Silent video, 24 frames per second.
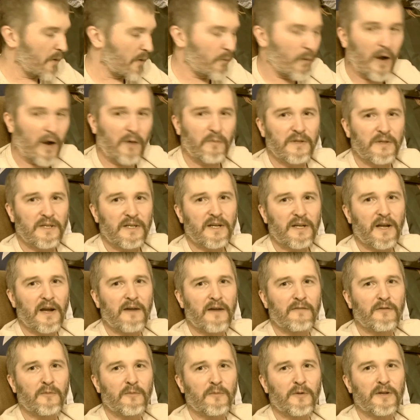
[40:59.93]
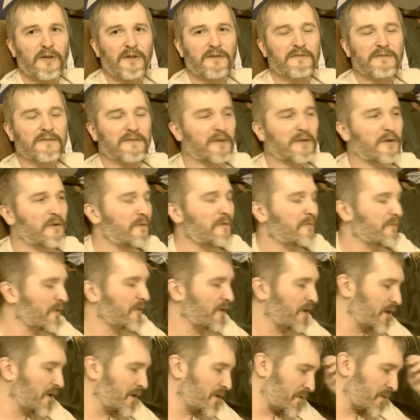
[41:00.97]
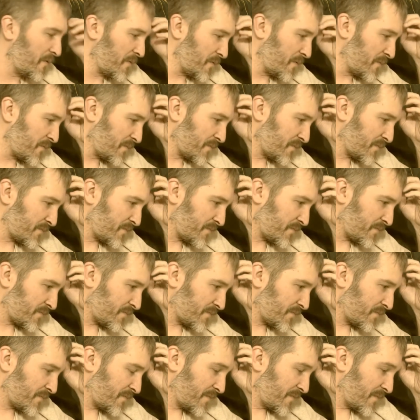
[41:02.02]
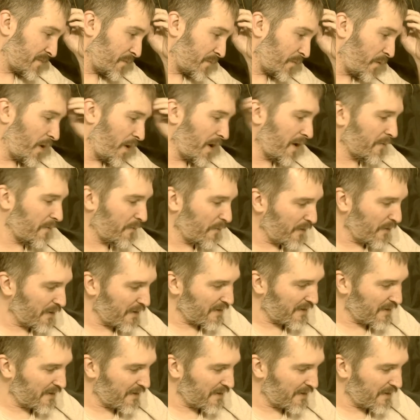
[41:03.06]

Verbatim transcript: now what would the government do for you? What